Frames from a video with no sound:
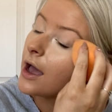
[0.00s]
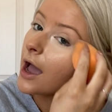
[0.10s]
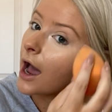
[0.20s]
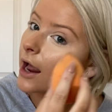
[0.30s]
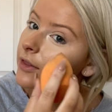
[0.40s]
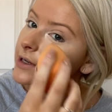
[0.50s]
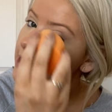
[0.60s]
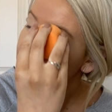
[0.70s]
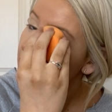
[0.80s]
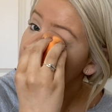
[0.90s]
And I looked
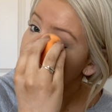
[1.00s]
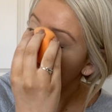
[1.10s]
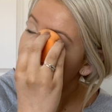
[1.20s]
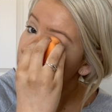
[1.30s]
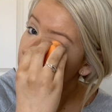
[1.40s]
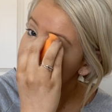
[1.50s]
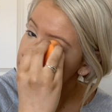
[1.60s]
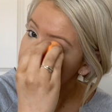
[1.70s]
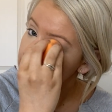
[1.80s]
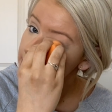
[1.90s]
at it and my under eyes were
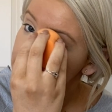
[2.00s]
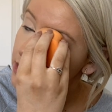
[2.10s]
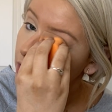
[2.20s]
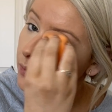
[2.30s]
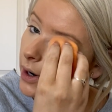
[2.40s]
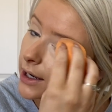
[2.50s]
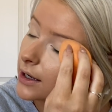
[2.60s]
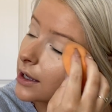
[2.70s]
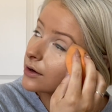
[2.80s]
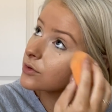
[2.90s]
like stark
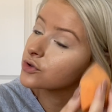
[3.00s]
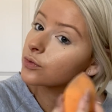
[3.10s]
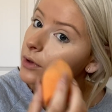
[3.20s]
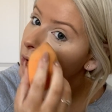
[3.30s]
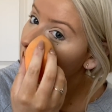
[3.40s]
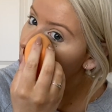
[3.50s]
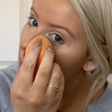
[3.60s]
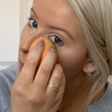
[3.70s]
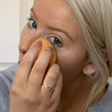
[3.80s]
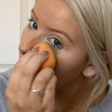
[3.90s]
white. It was really, really
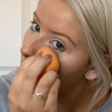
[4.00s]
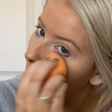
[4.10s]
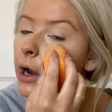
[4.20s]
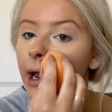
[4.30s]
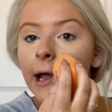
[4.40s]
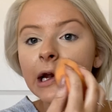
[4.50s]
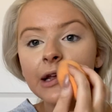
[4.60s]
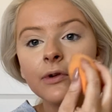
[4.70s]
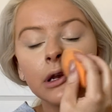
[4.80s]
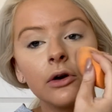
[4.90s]
bad. And I hadn't
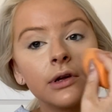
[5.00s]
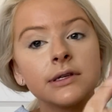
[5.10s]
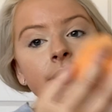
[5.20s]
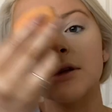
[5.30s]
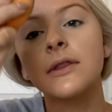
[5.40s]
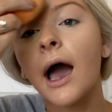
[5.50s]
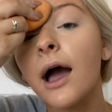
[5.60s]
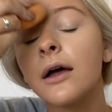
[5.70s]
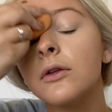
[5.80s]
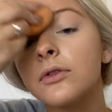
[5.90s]
even noticed
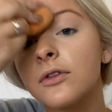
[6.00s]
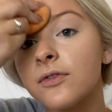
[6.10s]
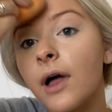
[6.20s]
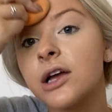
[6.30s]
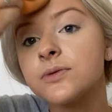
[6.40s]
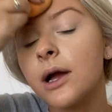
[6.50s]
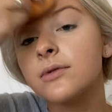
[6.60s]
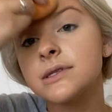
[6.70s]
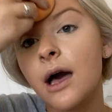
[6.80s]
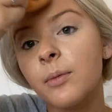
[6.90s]
that the flashback
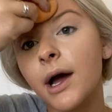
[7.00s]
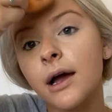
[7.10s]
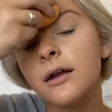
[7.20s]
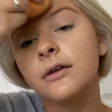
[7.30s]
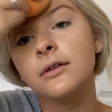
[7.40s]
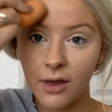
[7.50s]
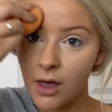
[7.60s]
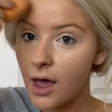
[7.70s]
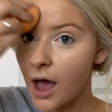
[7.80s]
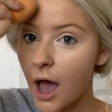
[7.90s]
was that bad
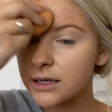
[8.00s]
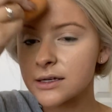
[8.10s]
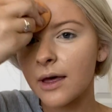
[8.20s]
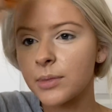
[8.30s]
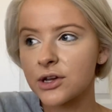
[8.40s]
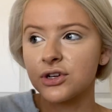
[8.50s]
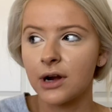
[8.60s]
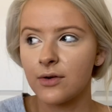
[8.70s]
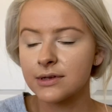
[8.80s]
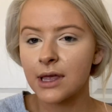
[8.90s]
until that picture, and I
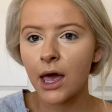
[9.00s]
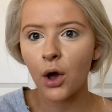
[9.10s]
was like,